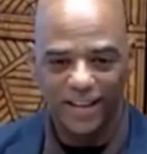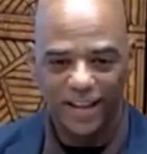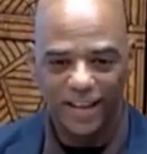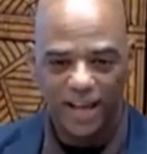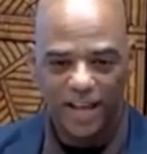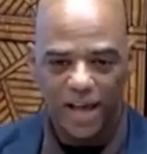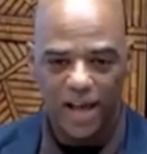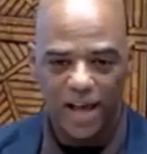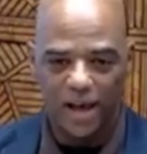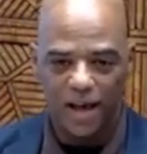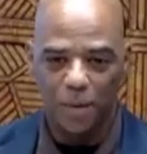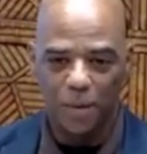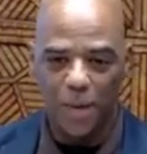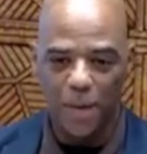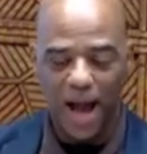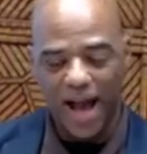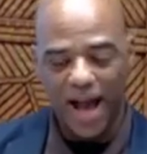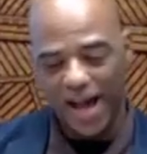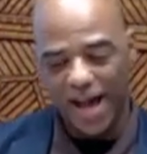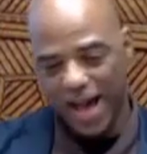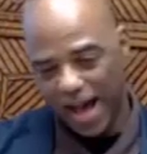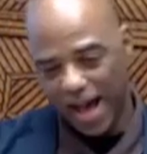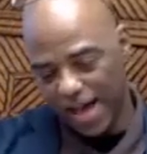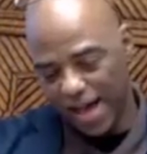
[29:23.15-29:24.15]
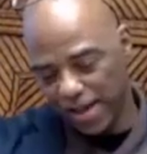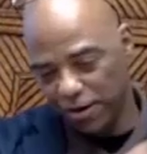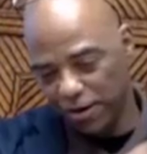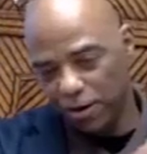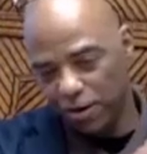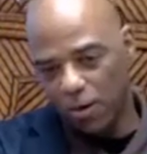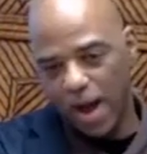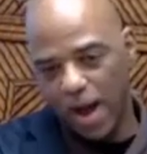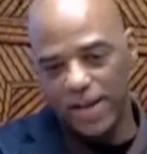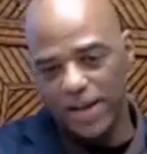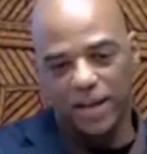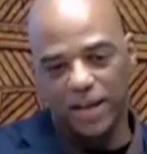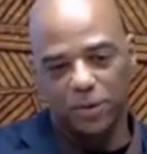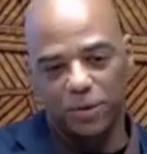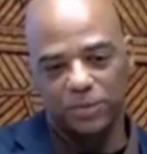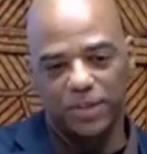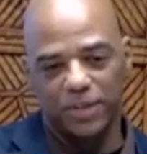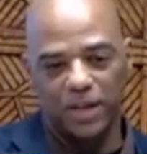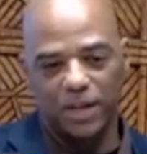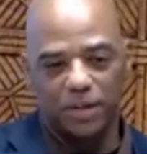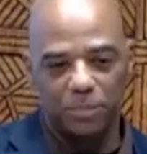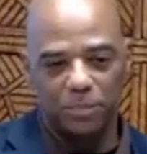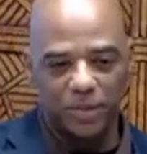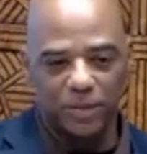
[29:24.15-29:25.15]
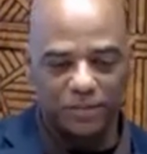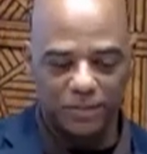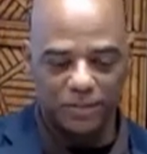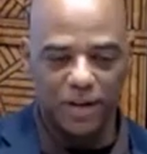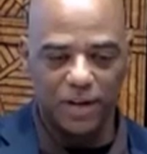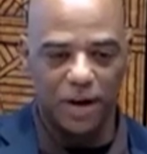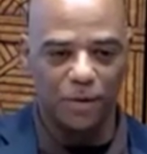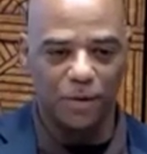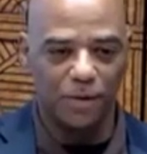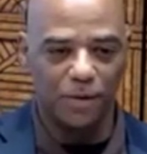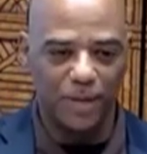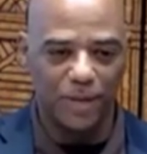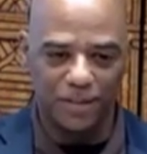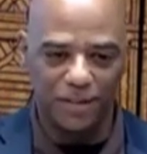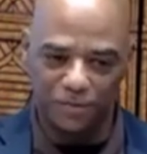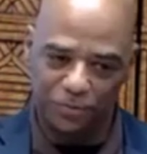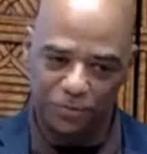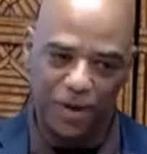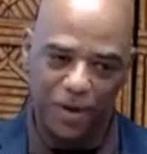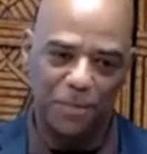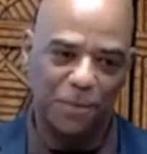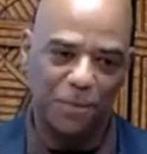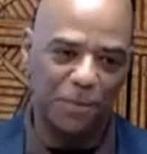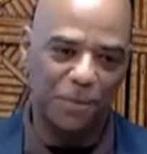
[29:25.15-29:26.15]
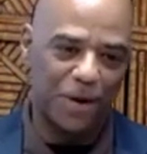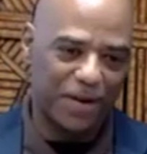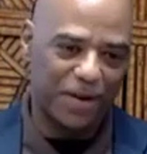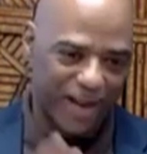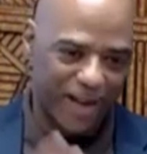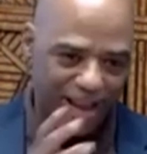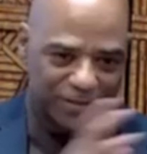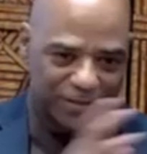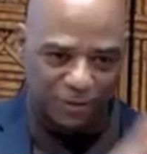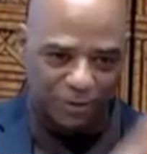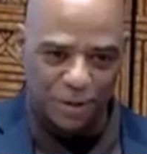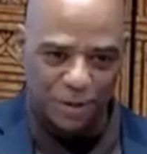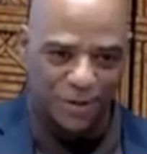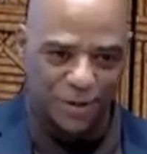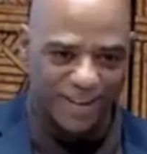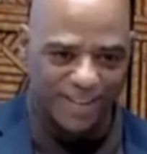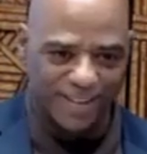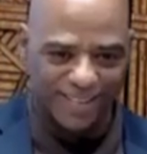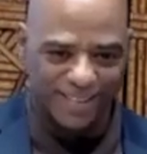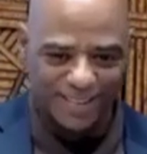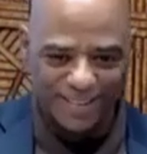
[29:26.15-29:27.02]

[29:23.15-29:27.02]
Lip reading: Had no idea it was gonna be snowing, but it's February, that's good.